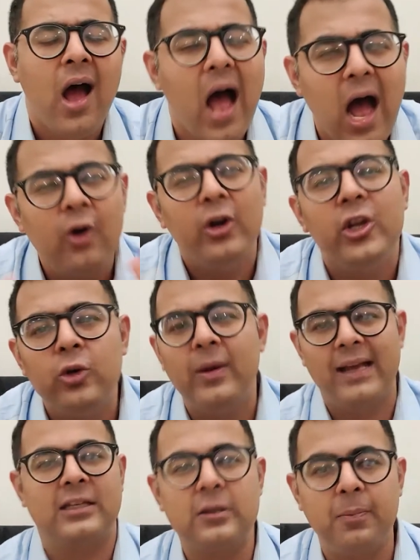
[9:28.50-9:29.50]
How do you
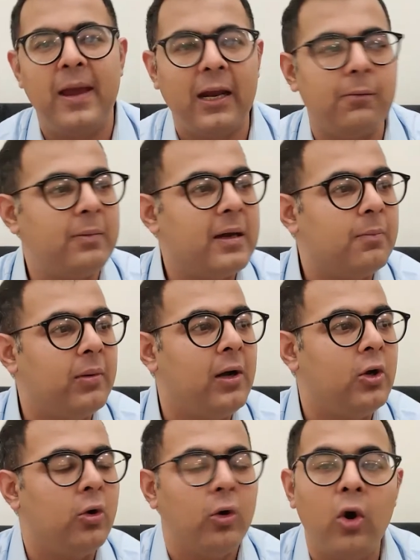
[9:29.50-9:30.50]
expect people
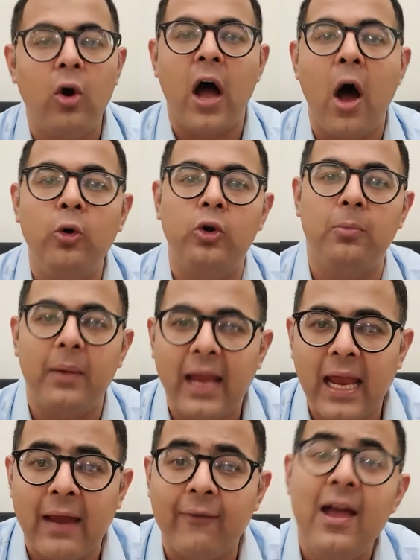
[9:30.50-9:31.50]
to know how to
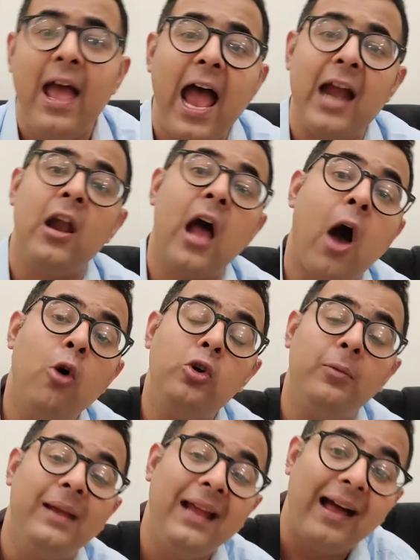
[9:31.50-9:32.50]
behave and how
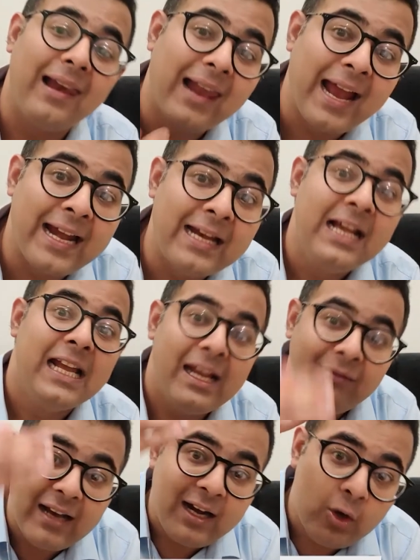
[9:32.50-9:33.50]
to be aligned
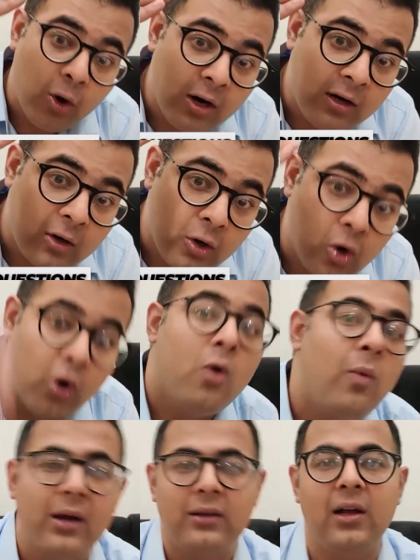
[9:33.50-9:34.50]
if they don't know
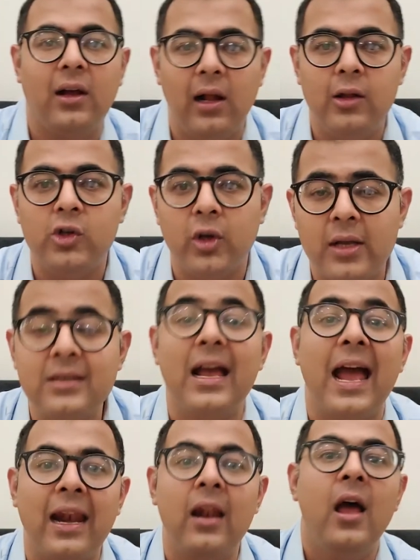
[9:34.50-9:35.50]
what the culture is
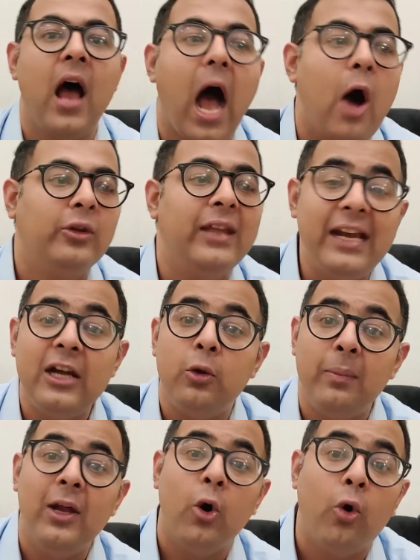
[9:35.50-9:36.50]
and how they need to
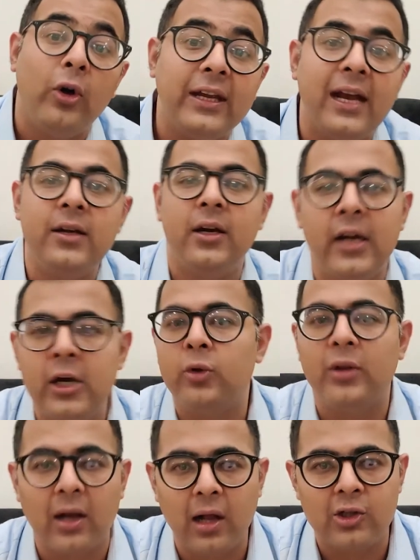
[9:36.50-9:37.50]
be oriented into
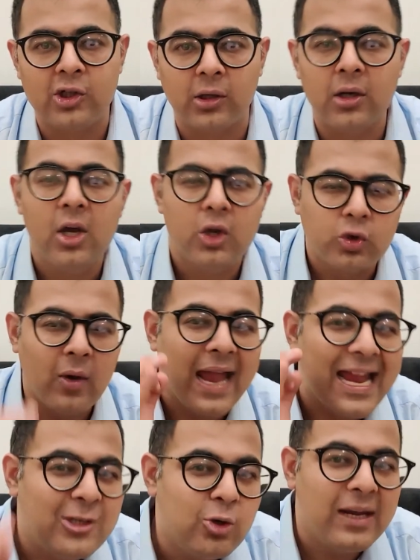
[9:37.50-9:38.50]
the culture? So
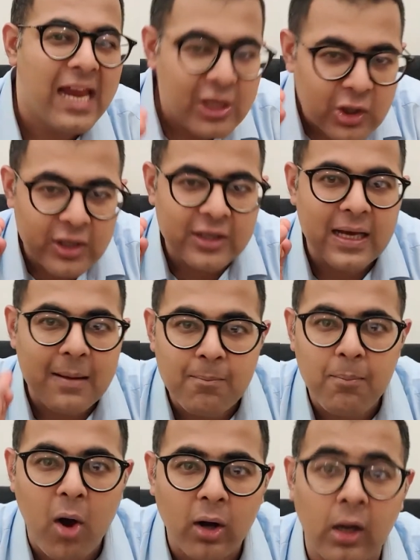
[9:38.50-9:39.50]
education is
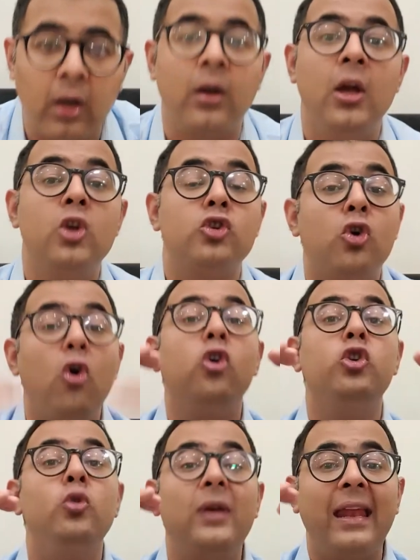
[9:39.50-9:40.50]
important, so
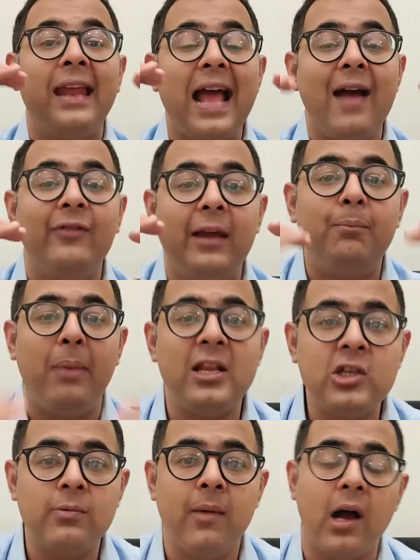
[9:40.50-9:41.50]
you can have that
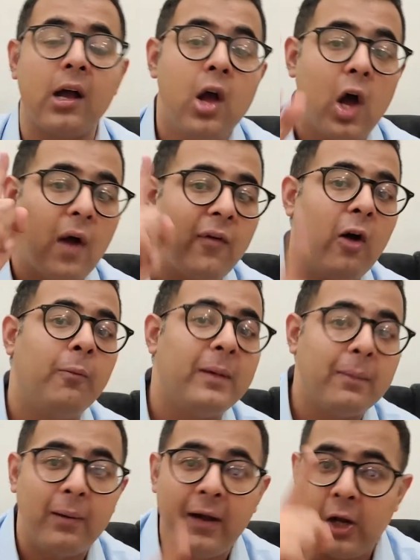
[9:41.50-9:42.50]
benchmark of how
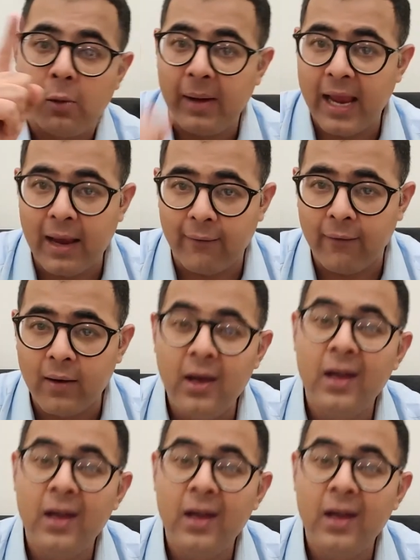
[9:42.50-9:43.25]
people need to behave.